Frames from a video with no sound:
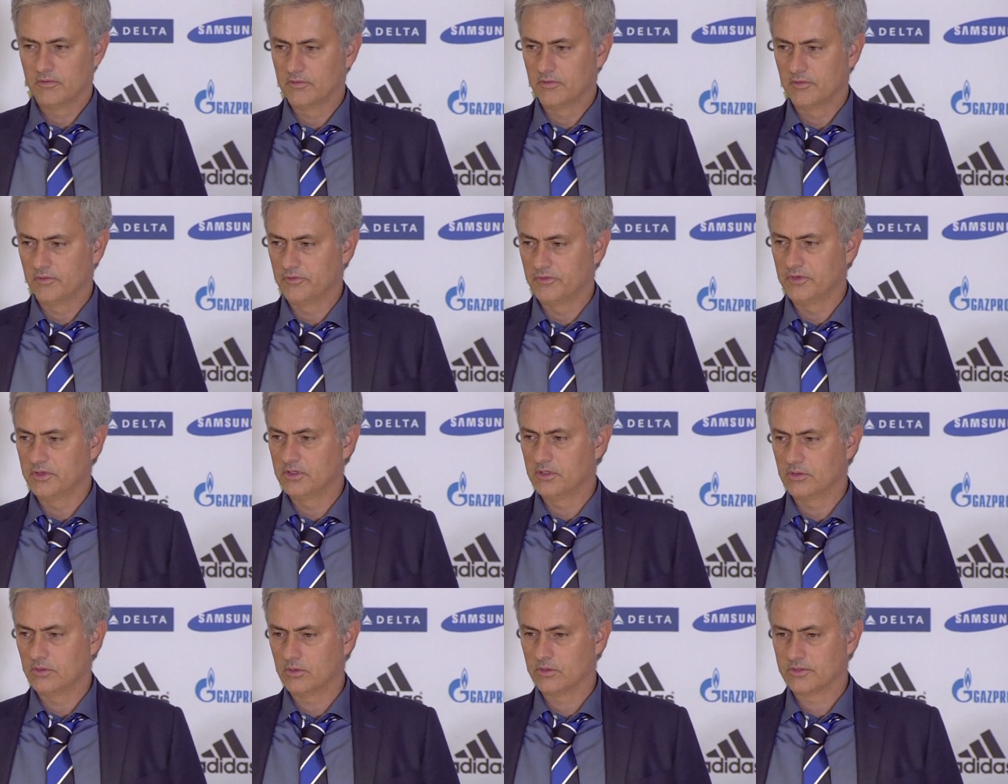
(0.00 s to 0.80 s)

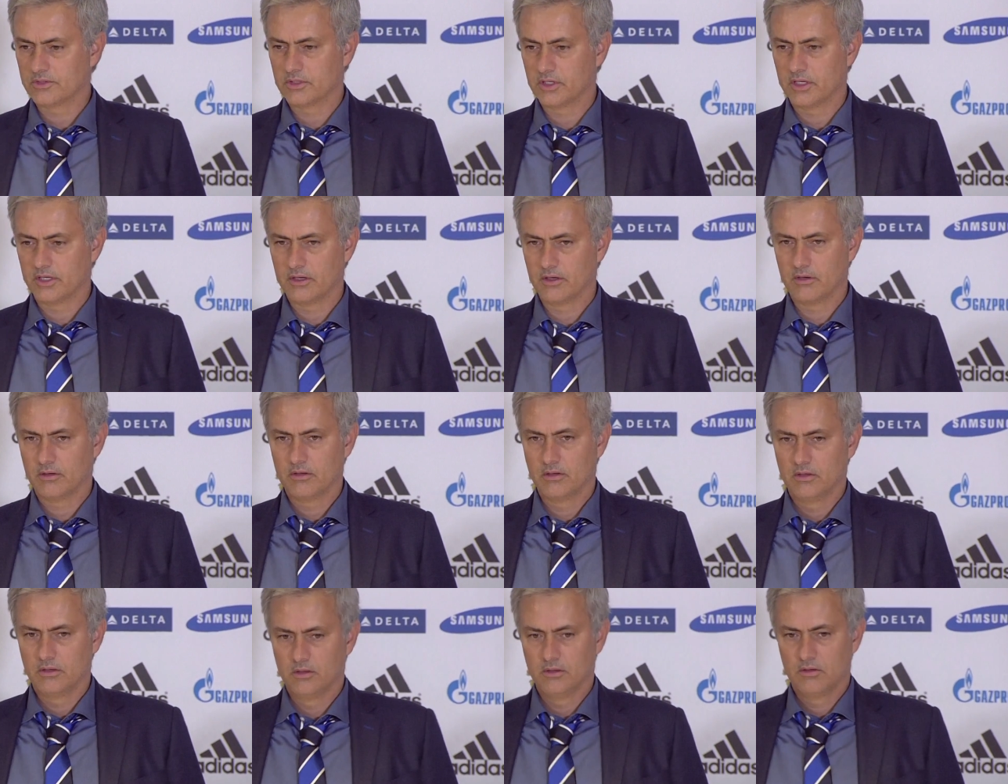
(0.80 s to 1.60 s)
fear or scare
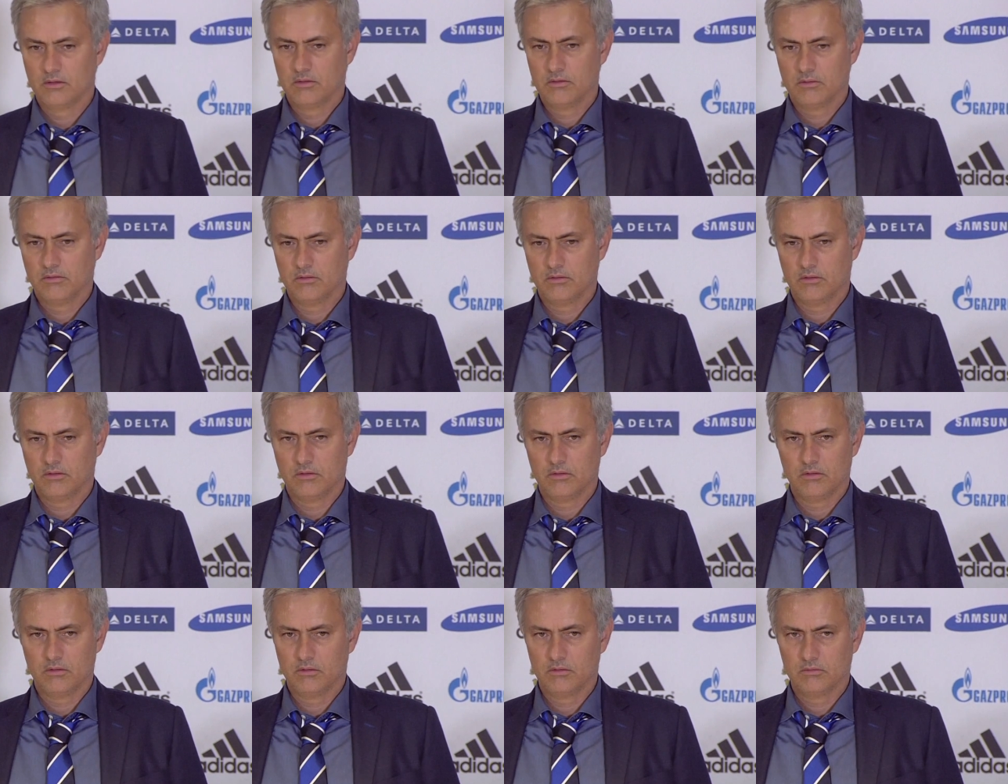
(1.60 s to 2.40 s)

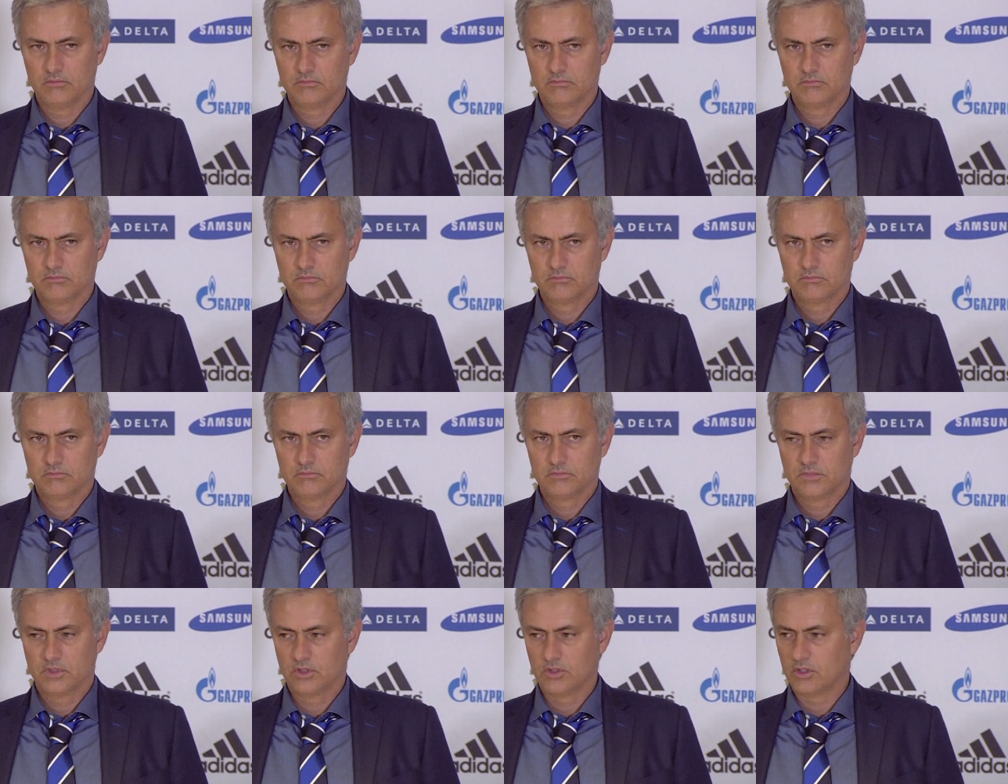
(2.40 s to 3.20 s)
or
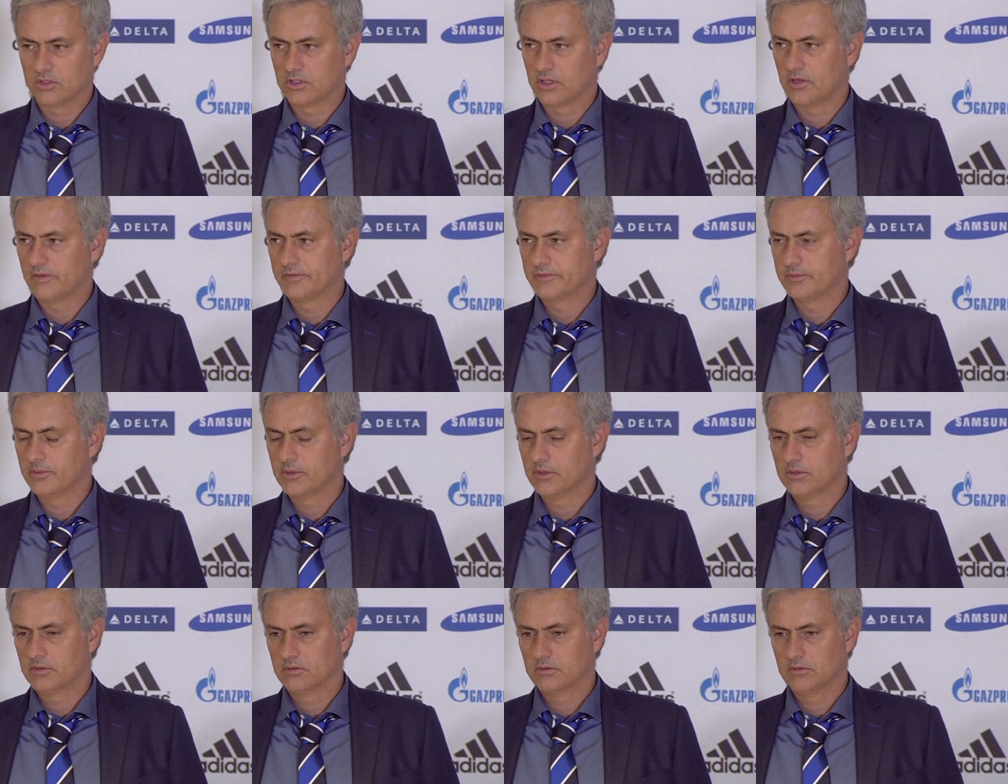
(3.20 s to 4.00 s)
not
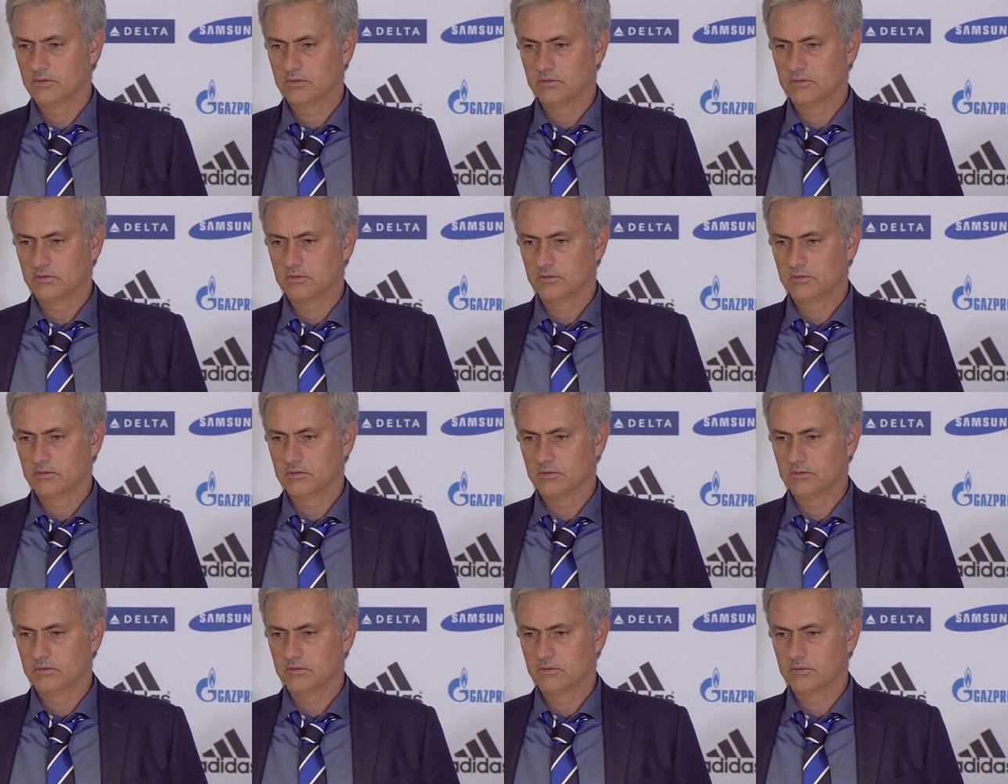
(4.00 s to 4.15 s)
comfortable.